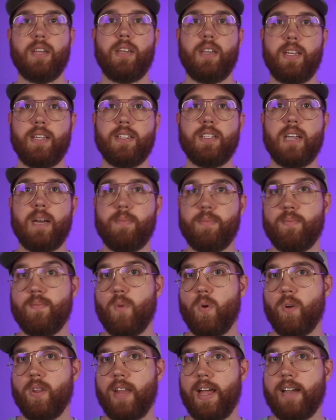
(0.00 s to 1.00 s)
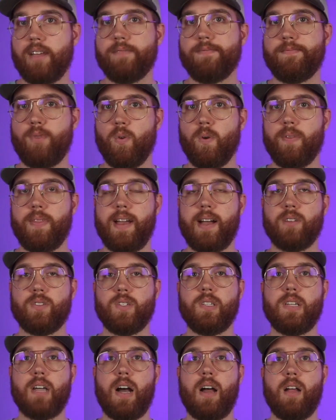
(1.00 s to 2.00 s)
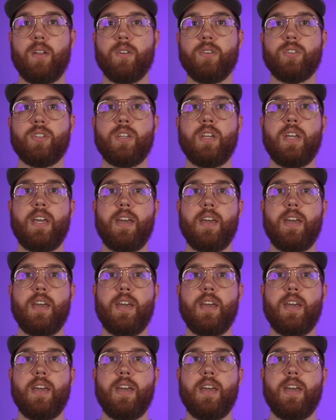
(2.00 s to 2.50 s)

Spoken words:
ends up more like $4,000.